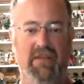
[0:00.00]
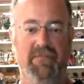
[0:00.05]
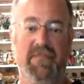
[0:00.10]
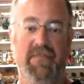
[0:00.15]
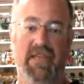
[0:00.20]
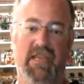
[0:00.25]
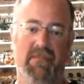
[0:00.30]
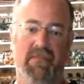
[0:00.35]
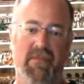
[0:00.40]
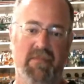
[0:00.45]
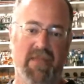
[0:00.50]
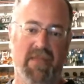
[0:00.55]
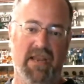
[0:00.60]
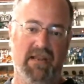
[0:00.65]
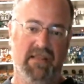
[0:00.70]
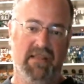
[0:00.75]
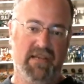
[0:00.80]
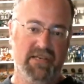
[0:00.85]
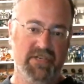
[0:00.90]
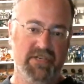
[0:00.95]
They could be made
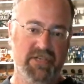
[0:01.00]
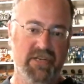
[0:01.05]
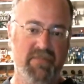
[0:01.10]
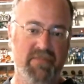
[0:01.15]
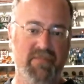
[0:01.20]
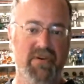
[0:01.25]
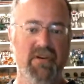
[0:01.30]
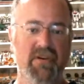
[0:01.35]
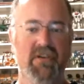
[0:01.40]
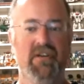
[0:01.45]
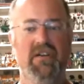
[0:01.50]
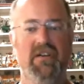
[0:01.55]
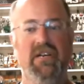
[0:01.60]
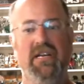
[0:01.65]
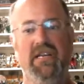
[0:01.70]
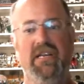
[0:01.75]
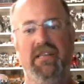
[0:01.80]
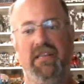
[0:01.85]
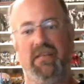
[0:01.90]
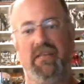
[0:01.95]
a lot cheaper.
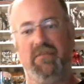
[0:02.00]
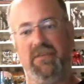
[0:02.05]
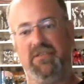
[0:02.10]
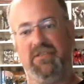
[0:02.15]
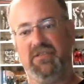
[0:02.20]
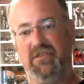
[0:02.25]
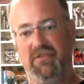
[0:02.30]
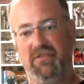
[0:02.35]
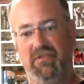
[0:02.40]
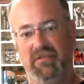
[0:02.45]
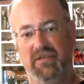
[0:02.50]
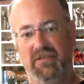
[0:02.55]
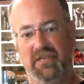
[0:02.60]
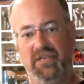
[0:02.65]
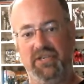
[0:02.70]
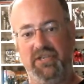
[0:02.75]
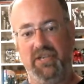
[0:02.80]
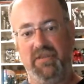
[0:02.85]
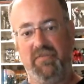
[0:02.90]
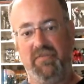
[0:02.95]
They could be sold at
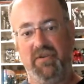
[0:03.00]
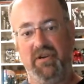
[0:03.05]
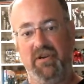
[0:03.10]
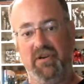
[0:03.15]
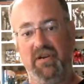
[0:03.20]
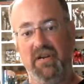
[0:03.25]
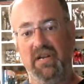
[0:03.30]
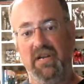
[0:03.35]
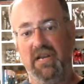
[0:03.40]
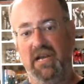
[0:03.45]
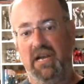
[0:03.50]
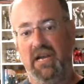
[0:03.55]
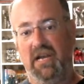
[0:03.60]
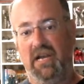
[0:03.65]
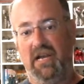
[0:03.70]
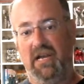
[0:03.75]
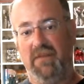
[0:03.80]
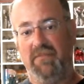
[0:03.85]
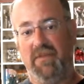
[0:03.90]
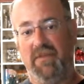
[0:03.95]
cheaper.
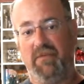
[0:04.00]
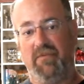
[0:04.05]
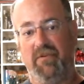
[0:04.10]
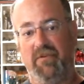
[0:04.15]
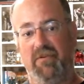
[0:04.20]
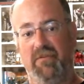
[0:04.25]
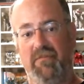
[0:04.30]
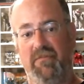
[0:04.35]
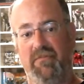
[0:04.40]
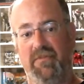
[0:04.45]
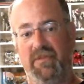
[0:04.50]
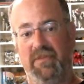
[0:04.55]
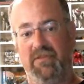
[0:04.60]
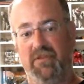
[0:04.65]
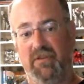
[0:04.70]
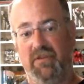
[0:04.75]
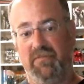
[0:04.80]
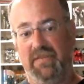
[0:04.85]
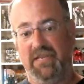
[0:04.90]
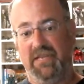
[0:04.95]
They
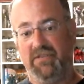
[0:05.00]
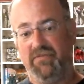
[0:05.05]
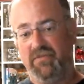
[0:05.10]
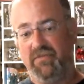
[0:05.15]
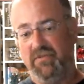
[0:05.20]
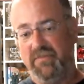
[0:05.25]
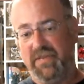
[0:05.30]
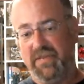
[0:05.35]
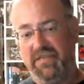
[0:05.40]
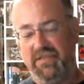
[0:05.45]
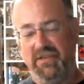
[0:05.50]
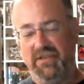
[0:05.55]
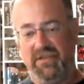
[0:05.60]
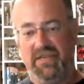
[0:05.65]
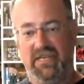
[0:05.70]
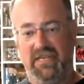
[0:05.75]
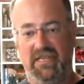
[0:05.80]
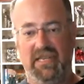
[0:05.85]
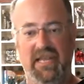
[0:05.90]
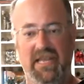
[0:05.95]
took up less room, easier to
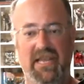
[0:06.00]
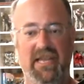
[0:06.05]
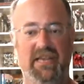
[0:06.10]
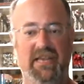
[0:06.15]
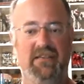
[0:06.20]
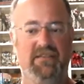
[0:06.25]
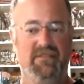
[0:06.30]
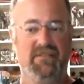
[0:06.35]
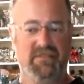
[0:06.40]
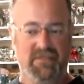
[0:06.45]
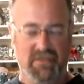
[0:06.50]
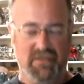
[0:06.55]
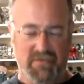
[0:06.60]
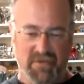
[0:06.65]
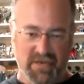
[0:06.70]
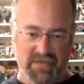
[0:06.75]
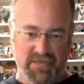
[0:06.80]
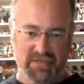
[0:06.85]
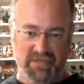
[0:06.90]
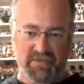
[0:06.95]
collect, so
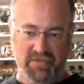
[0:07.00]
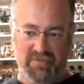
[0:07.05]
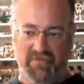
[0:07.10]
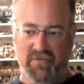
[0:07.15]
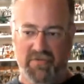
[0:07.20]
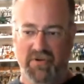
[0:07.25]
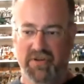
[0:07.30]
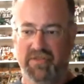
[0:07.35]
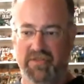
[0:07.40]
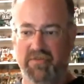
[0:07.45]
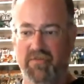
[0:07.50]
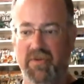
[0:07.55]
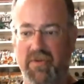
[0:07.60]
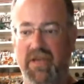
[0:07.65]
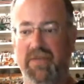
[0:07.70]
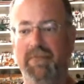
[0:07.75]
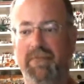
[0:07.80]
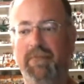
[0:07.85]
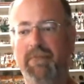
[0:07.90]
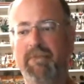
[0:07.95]
on and so forth.
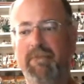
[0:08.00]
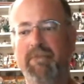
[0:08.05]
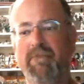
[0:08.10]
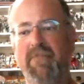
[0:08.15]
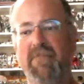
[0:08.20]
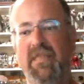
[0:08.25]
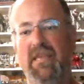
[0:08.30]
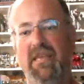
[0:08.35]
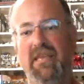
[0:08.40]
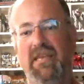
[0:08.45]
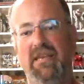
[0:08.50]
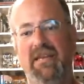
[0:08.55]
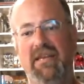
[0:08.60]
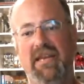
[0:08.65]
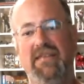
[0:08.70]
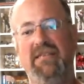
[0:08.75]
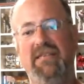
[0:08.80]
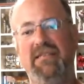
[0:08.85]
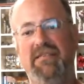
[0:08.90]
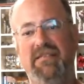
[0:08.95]
Well, in
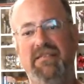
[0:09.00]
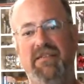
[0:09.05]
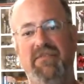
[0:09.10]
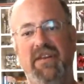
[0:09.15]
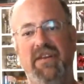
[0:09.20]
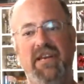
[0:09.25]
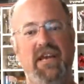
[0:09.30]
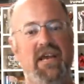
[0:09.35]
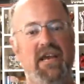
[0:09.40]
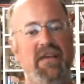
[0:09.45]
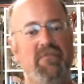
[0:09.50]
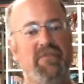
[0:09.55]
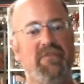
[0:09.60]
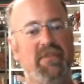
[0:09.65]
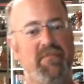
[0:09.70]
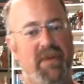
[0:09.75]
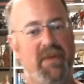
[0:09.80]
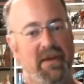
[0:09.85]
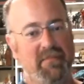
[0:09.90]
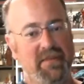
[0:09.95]
1979, with
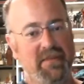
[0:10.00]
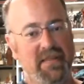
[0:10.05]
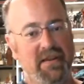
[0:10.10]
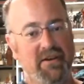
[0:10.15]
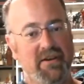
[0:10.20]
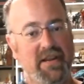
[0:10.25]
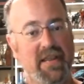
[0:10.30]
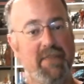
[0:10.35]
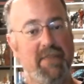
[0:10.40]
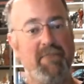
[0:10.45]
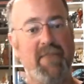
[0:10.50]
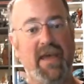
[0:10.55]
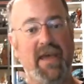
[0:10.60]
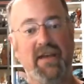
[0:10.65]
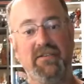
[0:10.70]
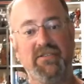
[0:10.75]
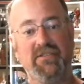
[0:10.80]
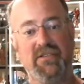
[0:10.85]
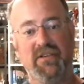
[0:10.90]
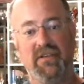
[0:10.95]
the popularity of
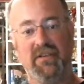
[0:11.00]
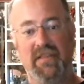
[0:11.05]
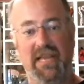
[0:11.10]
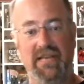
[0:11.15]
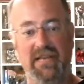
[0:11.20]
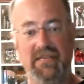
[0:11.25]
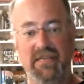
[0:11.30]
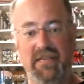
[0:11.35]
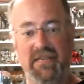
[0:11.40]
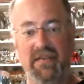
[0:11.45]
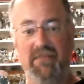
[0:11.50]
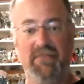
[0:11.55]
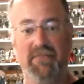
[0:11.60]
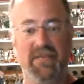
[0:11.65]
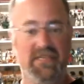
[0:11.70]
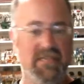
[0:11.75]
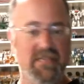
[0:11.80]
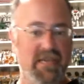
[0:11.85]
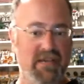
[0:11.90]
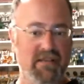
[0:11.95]
Battlestar Galactica,
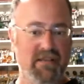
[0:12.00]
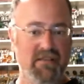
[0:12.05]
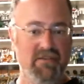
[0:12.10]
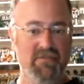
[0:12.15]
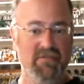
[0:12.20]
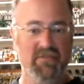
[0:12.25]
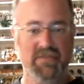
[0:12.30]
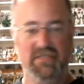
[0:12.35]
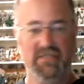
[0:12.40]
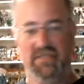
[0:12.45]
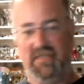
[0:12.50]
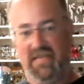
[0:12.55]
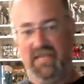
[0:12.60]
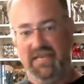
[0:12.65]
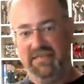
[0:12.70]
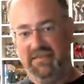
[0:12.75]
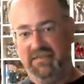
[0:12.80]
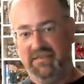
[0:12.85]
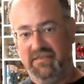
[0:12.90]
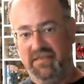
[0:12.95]
Mattel, who was the
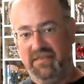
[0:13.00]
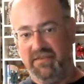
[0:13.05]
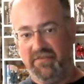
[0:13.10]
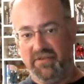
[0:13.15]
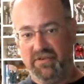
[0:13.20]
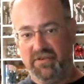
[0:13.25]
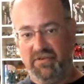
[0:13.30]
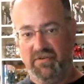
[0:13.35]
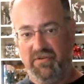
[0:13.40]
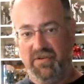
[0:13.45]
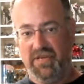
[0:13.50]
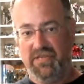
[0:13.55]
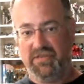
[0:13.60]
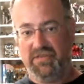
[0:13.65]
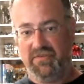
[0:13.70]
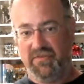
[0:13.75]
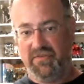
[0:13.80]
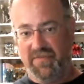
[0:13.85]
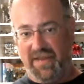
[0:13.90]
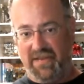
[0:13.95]
licensee for toys
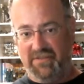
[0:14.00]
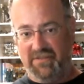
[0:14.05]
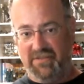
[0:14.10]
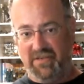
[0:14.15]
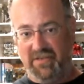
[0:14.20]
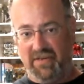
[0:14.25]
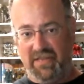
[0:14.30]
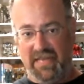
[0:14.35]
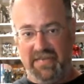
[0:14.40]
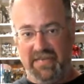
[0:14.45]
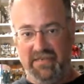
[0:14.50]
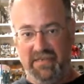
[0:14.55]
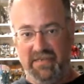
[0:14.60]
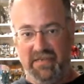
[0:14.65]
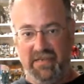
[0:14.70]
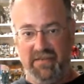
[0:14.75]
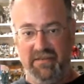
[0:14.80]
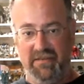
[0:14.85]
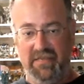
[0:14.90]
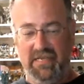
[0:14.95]
for Battlestar
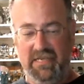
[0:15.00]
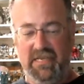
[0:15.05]
Galactica,